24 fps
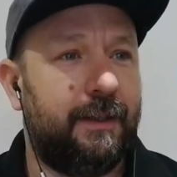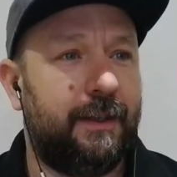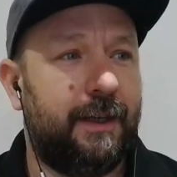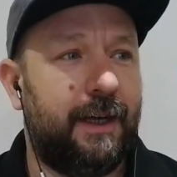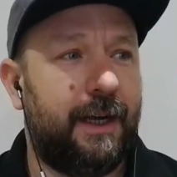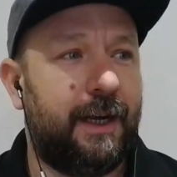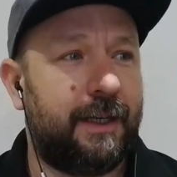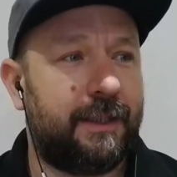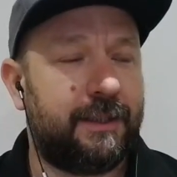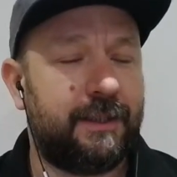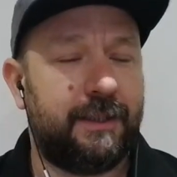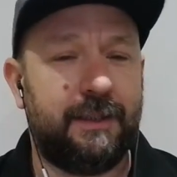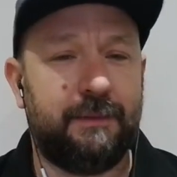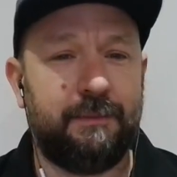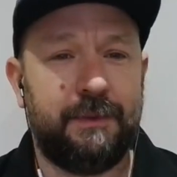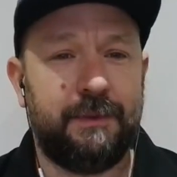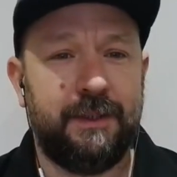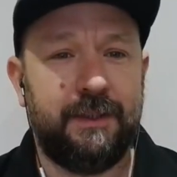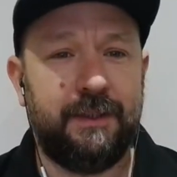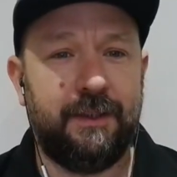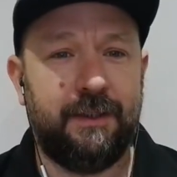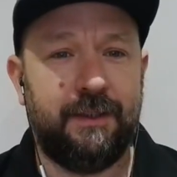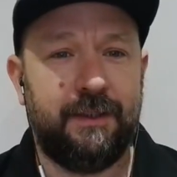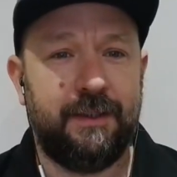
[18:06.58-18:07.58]
actually, I'm
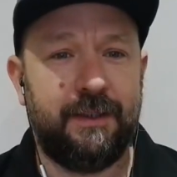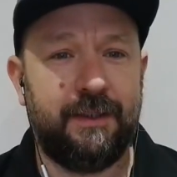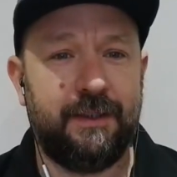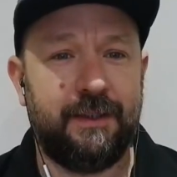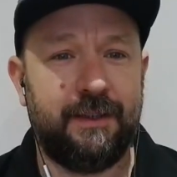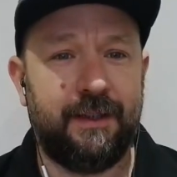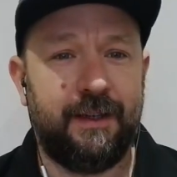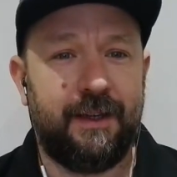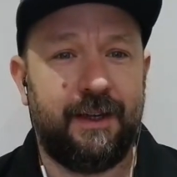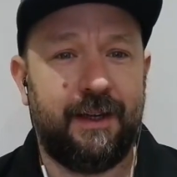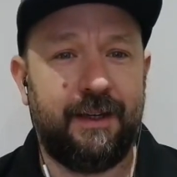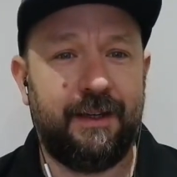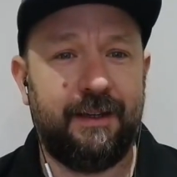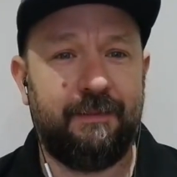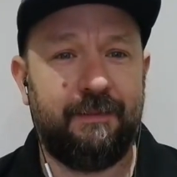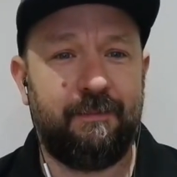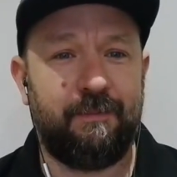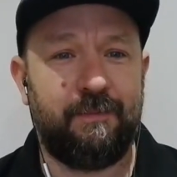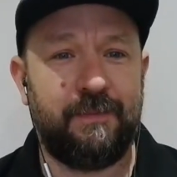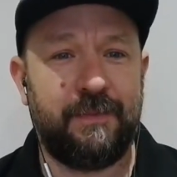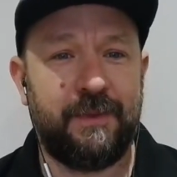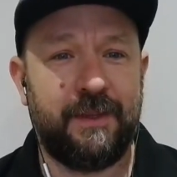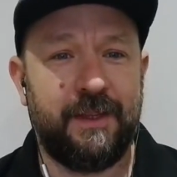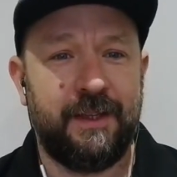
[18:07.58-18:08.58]
good.
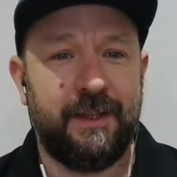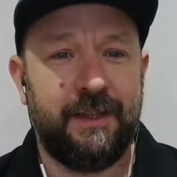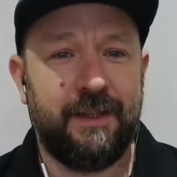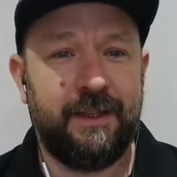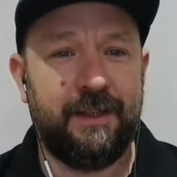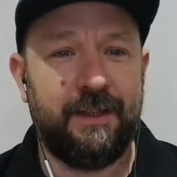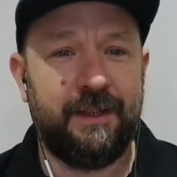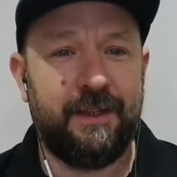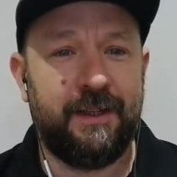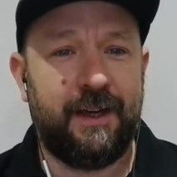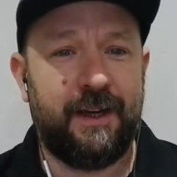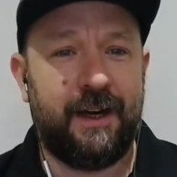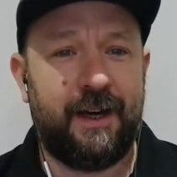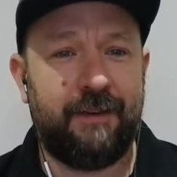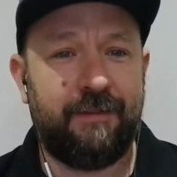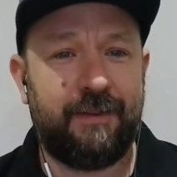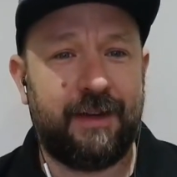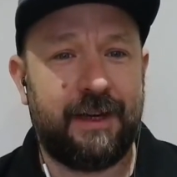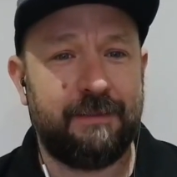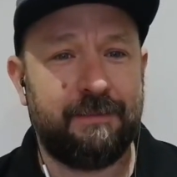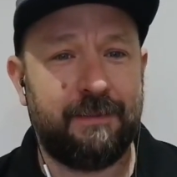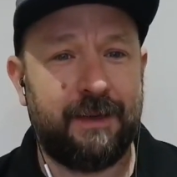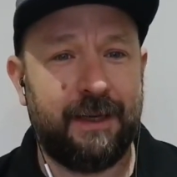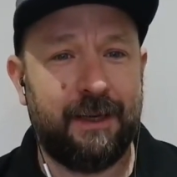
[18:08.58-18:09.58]
I've
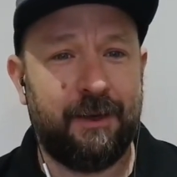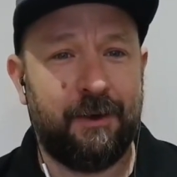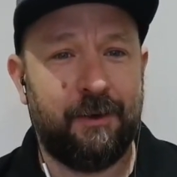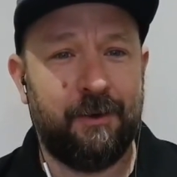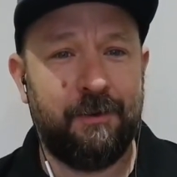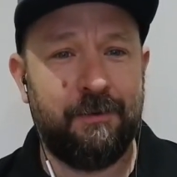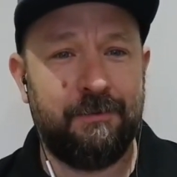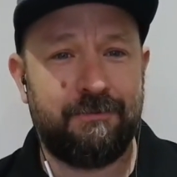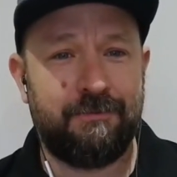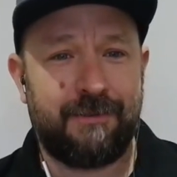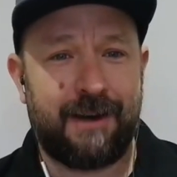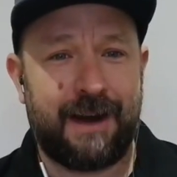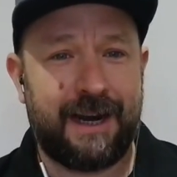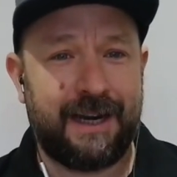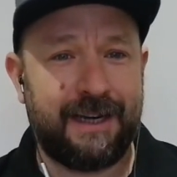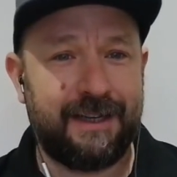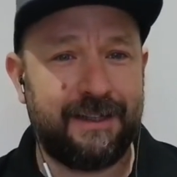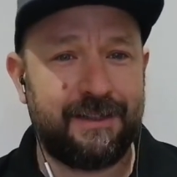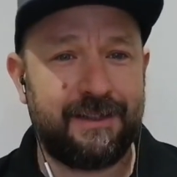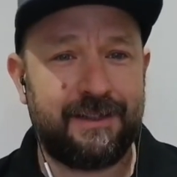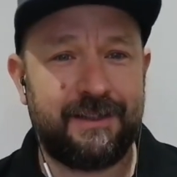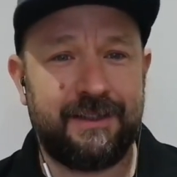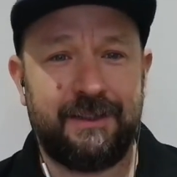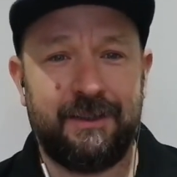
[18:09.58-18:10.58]
had my little
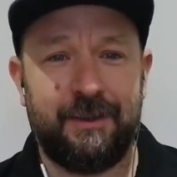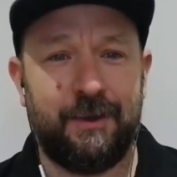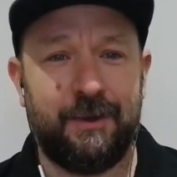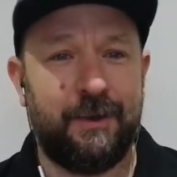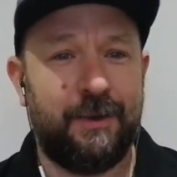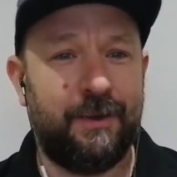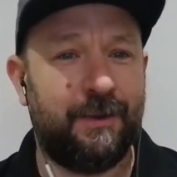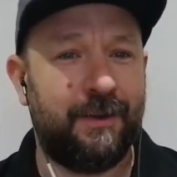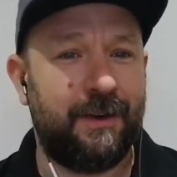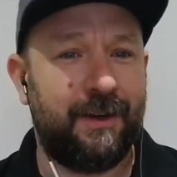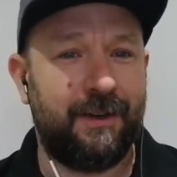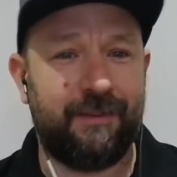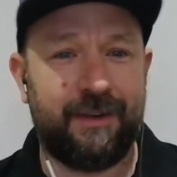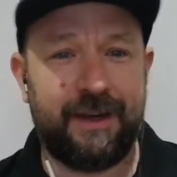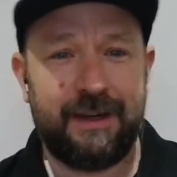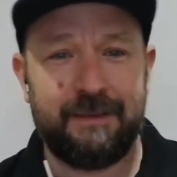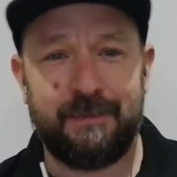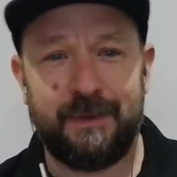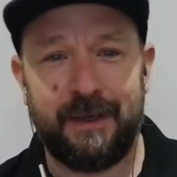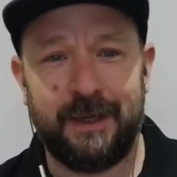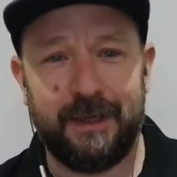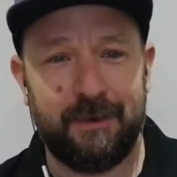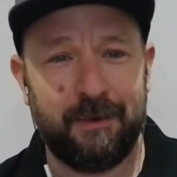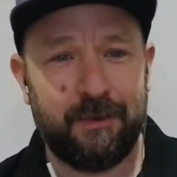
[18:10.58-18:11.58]
rant, or I've had
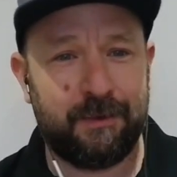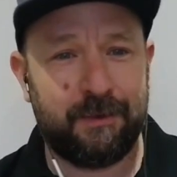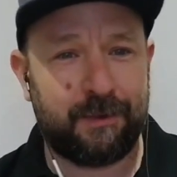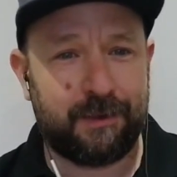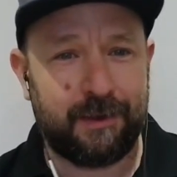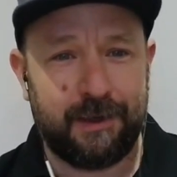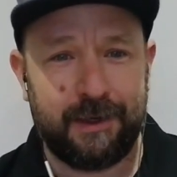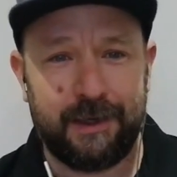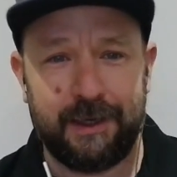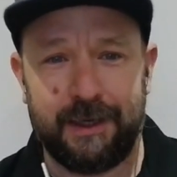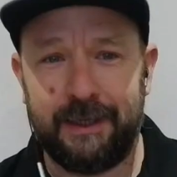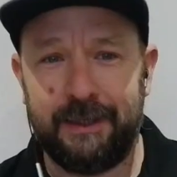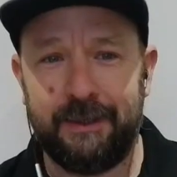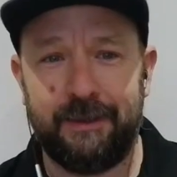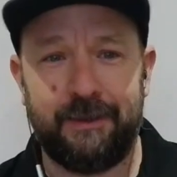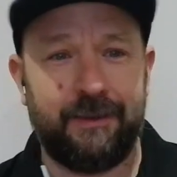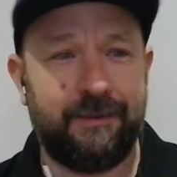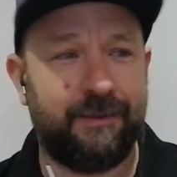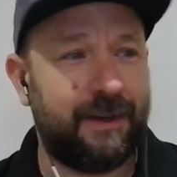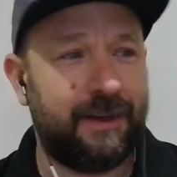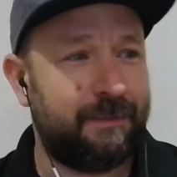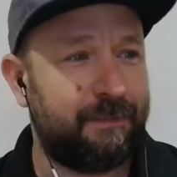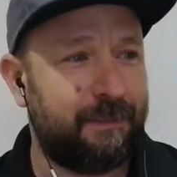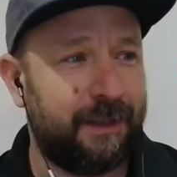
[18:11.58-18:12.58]
my little cry, or
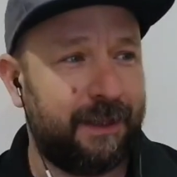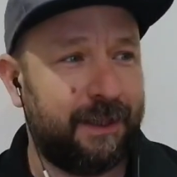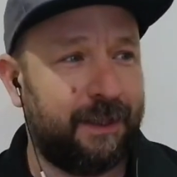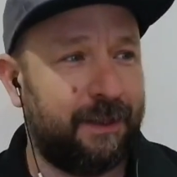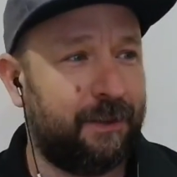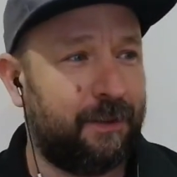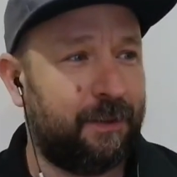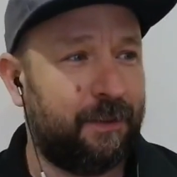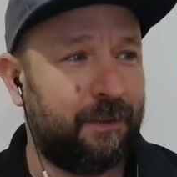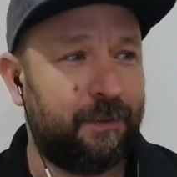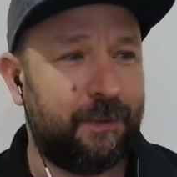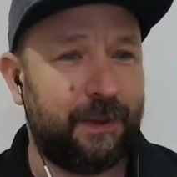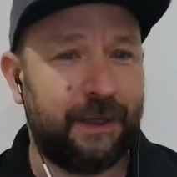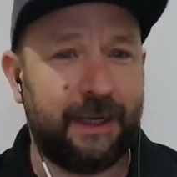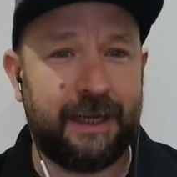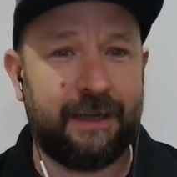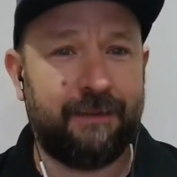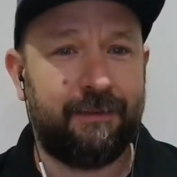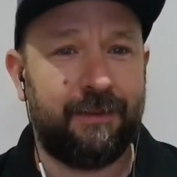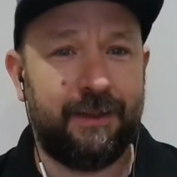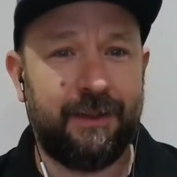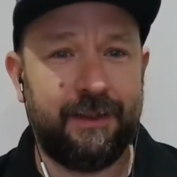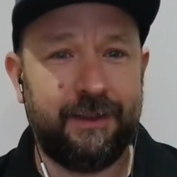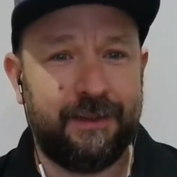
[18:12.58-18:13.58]
I've had my little
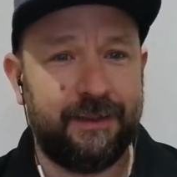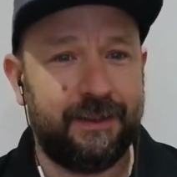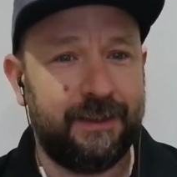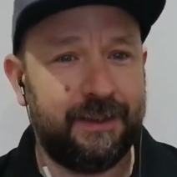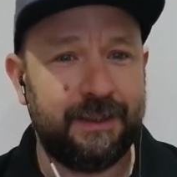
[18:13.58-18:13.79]
whatever